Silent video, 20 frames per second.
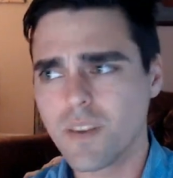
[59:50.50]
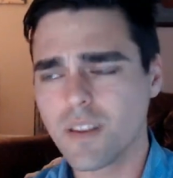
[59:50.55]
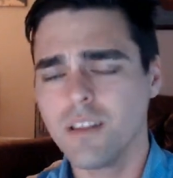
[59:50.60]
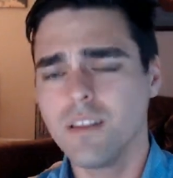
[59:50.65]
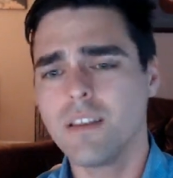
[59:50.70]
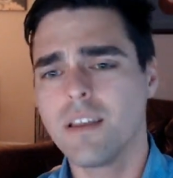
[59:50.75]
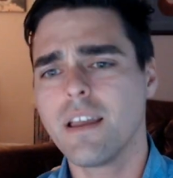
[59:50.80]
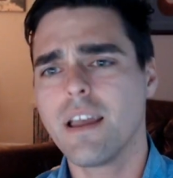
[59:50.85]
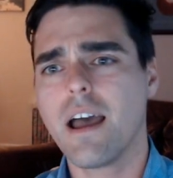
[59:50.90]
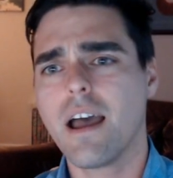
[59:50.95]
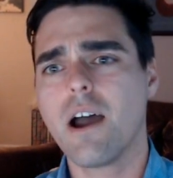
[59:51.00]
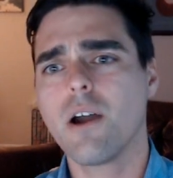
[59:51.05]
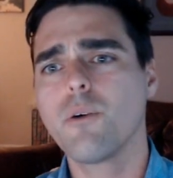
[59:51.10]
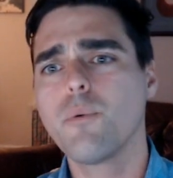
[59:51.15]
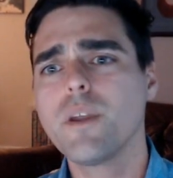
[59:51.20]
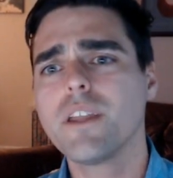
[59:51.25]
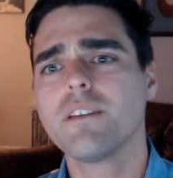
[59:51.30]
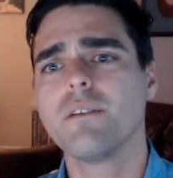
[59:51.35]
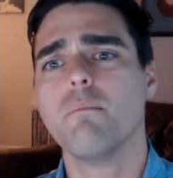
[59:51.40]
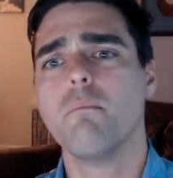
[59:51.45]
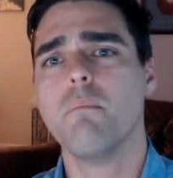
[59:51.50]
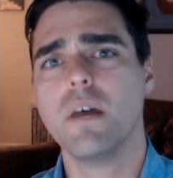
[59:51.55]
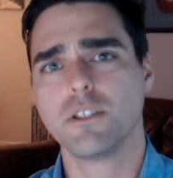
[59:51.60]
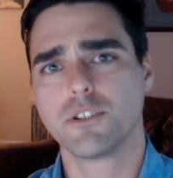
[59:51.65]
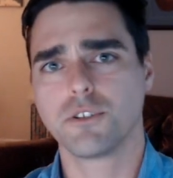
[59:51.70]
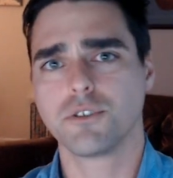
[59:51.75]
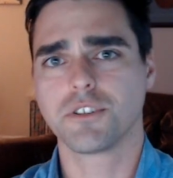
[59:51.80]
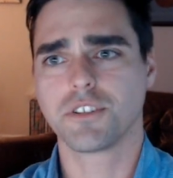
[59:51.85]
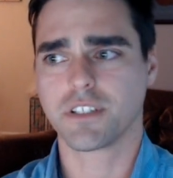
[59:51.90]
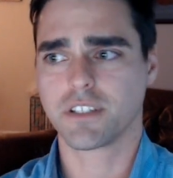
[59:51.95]
how are we going to measure
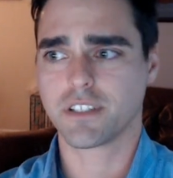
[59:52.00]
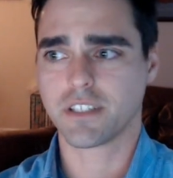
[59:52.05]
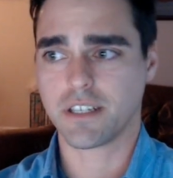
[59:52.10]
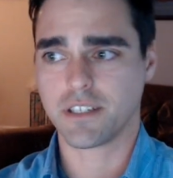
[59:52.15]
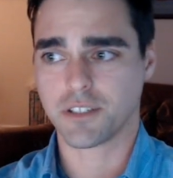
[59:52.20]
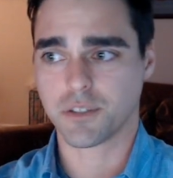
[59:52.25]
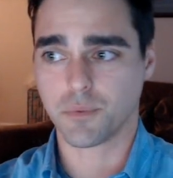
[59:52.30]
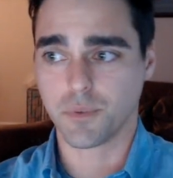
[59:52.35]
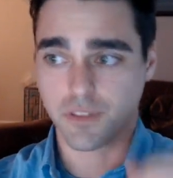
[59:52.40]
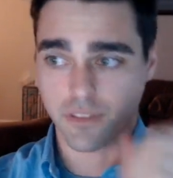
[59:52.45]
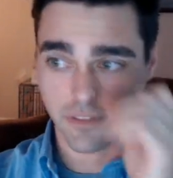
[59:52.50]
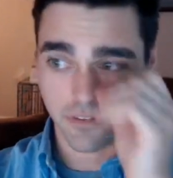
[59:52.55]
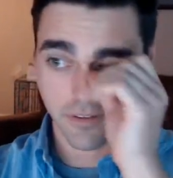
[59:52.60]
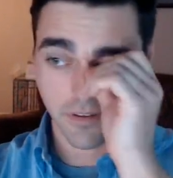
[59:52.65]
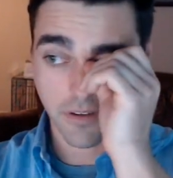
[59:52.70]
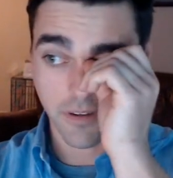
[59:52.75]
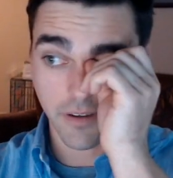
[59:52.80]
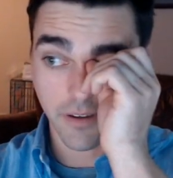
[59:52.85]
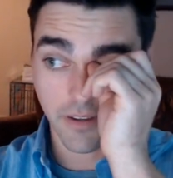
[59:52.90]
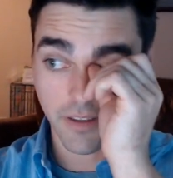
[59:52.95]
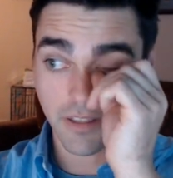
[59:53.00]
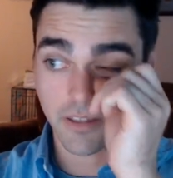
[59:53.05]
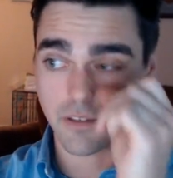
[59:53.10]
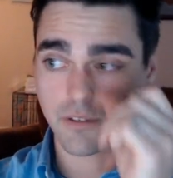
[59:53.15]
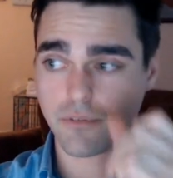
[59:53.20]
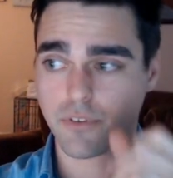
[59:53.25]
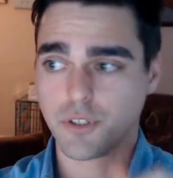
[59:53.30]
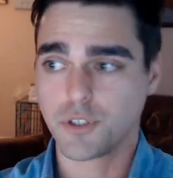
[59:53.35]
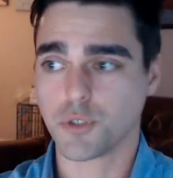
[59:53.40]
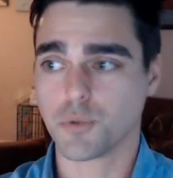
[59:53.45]
success with
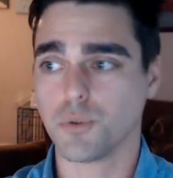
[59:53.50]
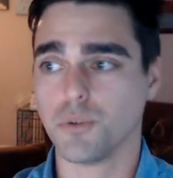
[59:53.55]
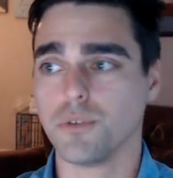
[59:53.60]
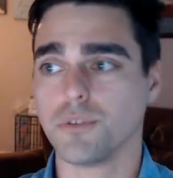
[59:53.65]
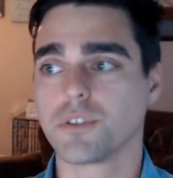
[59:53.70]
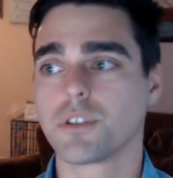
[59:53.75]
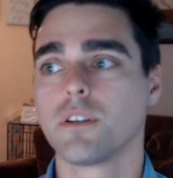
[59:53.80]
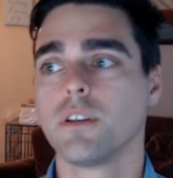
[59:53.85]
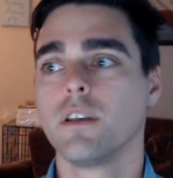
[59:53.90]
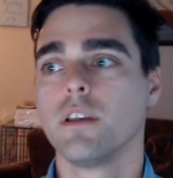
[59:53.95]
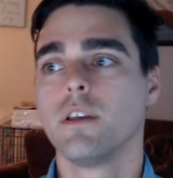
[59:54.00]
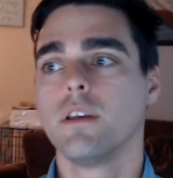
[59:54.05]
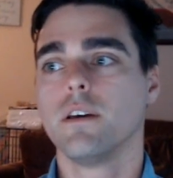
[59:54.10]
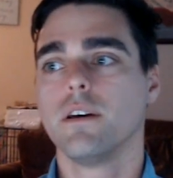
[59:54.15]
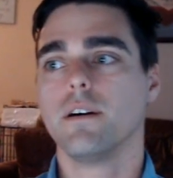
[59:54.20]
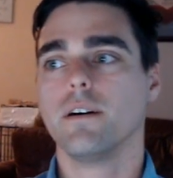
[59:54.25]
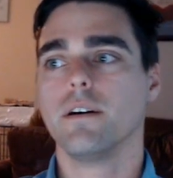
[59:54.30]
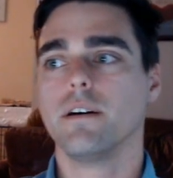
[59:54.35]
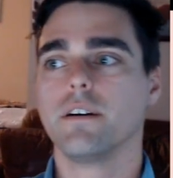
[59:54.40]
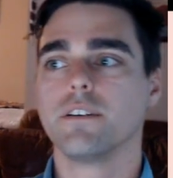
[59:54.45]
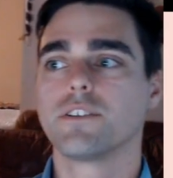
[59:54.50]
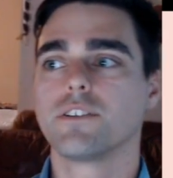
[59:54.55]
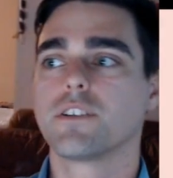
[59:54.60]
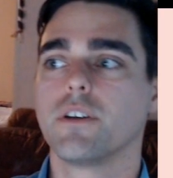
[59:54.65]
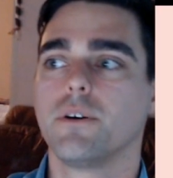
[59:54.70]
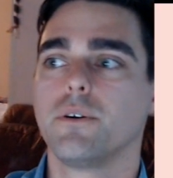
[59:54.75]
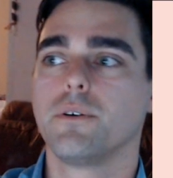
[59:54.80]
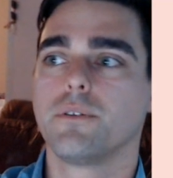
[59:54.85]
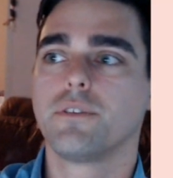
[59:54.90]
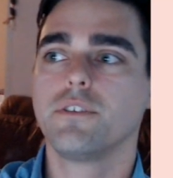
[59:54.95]
individuals?
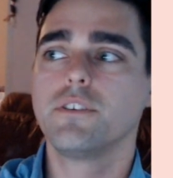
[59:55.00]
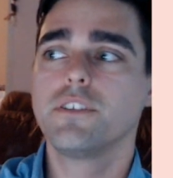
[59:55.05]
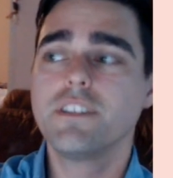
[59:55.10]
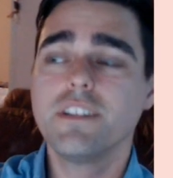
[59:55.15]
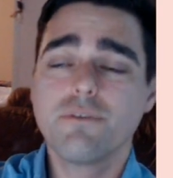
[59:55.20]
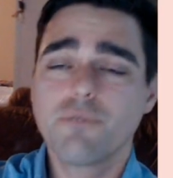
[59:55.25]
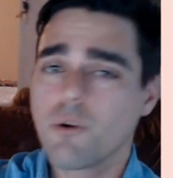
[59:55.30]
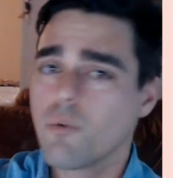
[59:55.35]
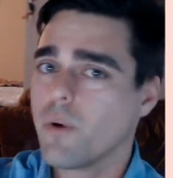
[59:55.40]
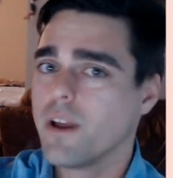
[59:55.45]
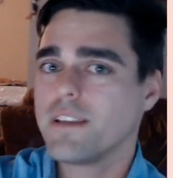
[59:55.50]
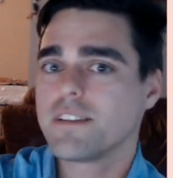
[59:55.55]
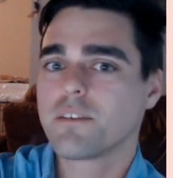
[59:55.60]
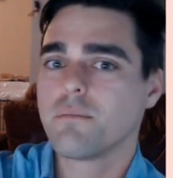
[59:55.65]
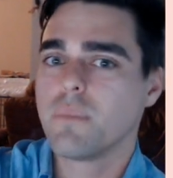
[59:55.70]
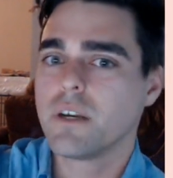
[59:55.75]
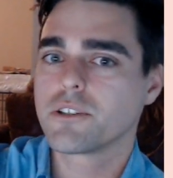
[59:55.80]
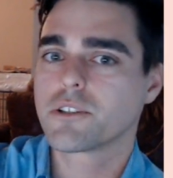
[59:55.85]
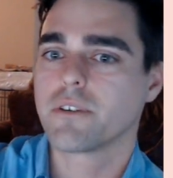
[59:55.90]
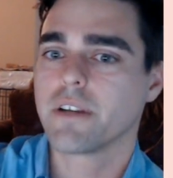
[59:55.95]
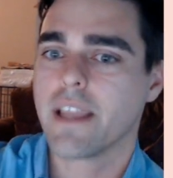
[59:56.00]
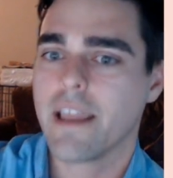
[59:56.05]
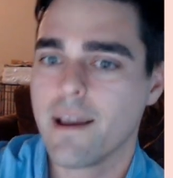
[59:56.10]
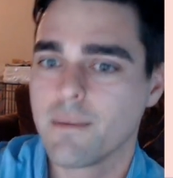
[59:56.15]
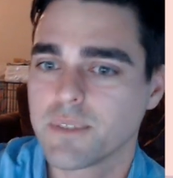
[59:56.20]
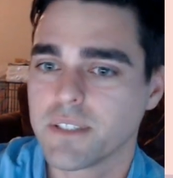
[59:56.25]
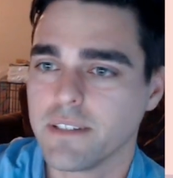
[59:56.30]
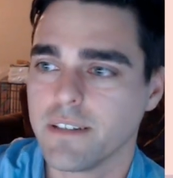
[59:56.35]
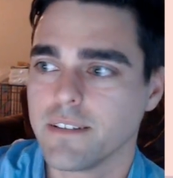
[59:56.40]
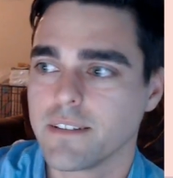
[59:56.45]
So there's different ways of measuring
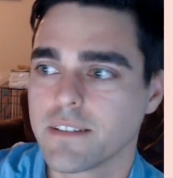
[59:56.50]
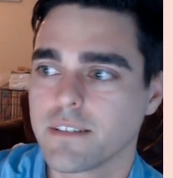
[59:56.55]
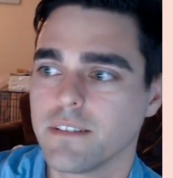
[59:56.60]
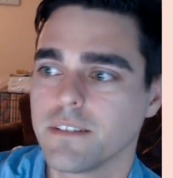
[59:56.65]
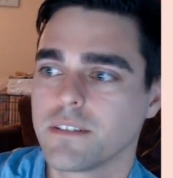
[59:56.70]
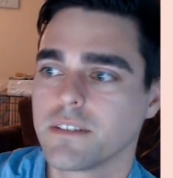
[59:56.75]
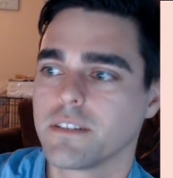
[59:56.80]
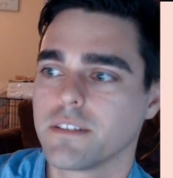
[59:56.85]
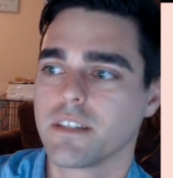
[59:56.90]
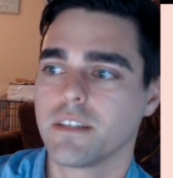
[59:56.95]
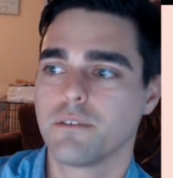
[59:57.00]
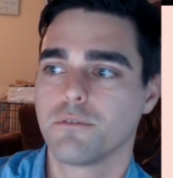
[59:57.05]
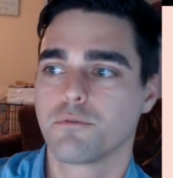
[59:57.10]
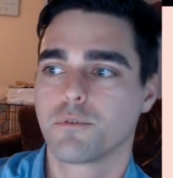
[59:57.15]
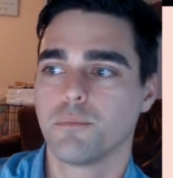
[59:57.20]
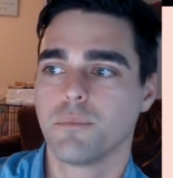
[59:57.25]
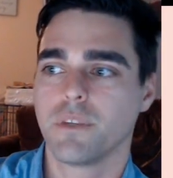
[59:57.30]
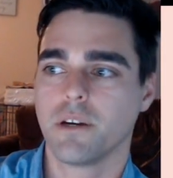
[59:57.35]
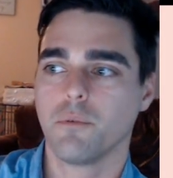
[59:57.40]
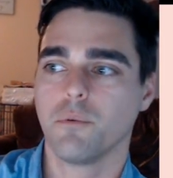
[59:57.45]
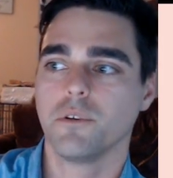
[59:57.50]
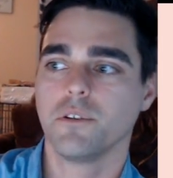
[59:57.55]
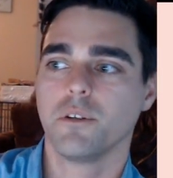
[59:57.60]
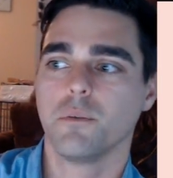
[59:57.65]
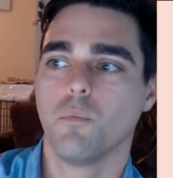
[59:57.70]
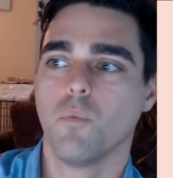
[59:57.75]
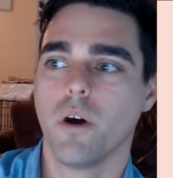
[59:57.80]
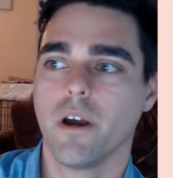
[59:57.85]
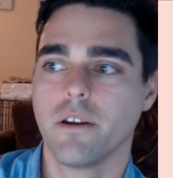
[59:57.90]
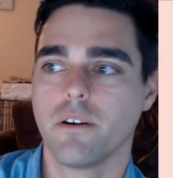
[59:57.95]
abstinence. This is again from that William
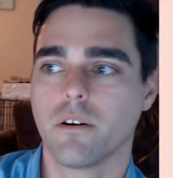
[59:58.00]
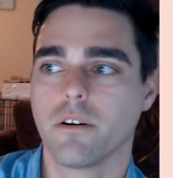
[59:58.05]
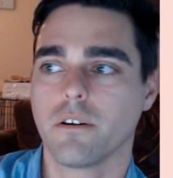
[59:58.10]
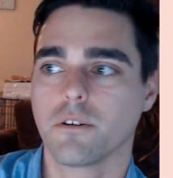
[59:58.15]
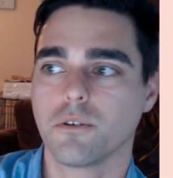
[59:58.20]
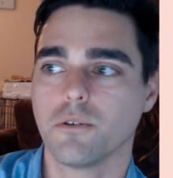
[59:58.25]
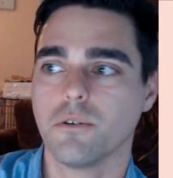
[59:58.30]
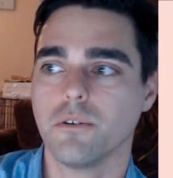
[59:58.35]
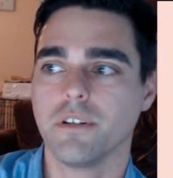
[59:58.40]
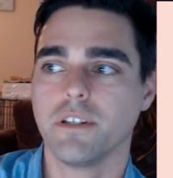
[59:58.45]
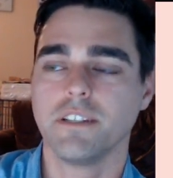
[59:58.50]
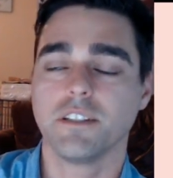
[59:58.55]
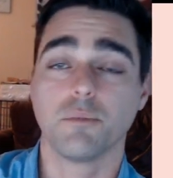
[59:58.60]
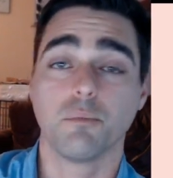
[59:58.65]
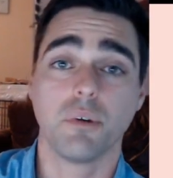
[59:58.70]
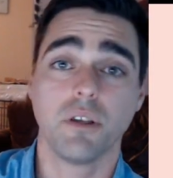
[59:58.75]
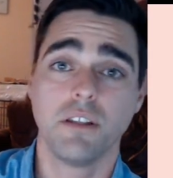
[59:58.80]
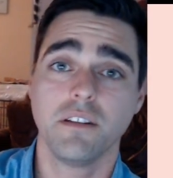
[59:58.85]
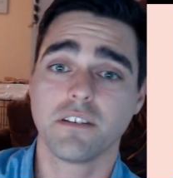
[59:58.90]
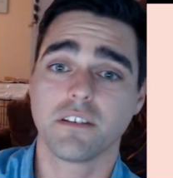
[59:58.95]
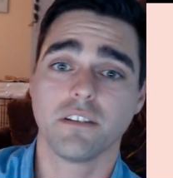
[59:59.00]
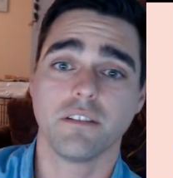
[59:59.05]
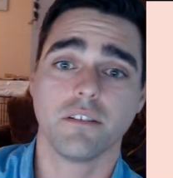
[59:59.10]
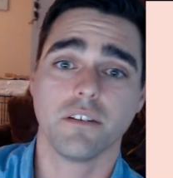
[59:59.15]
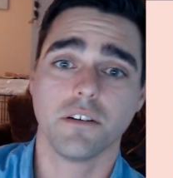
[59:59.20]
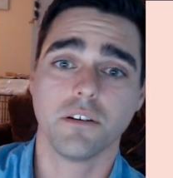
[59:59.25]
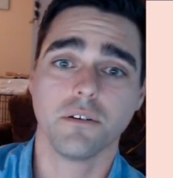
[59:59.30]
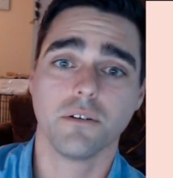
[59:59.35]
White article, and it depends in the